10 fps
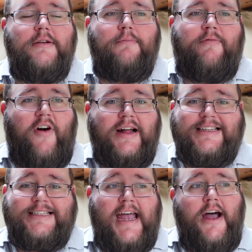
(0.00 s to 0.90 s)
find
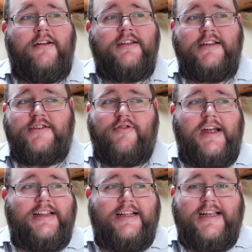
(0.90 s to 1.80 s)
a town,
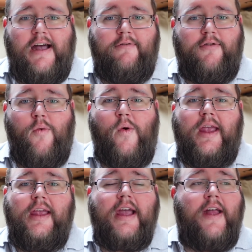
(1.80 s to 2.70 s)
integrate in that town for a
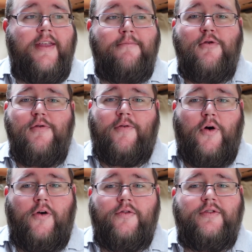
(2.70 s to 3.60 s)
week and then move
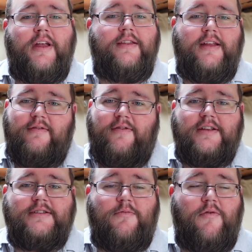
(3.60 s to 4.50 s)
on and then
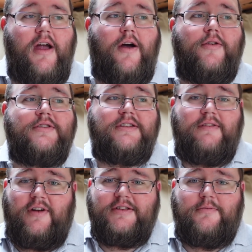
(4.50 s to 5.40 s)
find somewhere else and
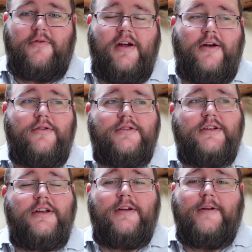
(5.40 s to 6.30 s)
then find somewhere else.
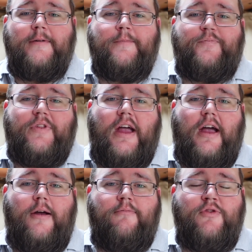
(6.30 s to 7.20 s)

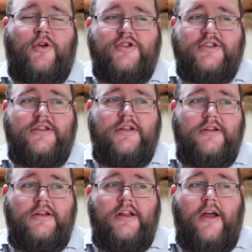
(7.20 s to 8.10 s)
Not just,
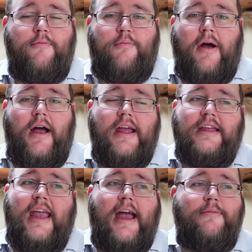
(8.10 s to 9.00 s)
you know, but
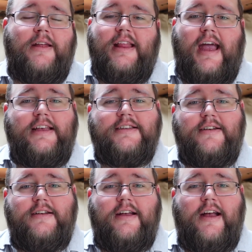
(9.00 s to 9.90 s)
yeah, I mean, that is
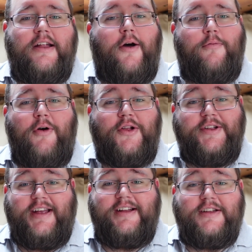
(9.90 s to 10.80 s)
an ultimate
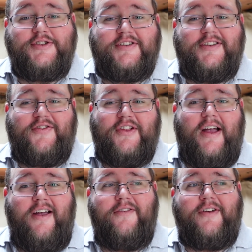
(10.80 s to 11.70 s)
holiday, isn't it? Just to
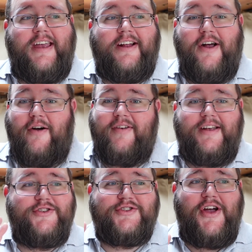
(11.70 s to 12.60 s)
fly over, get an RV
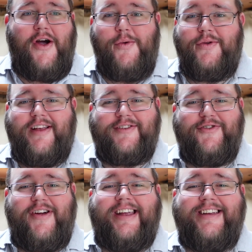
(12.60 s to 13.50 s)
and just go. That's
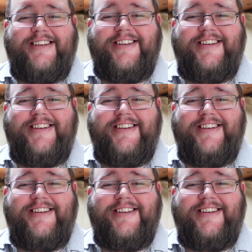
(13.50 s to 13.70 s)
great.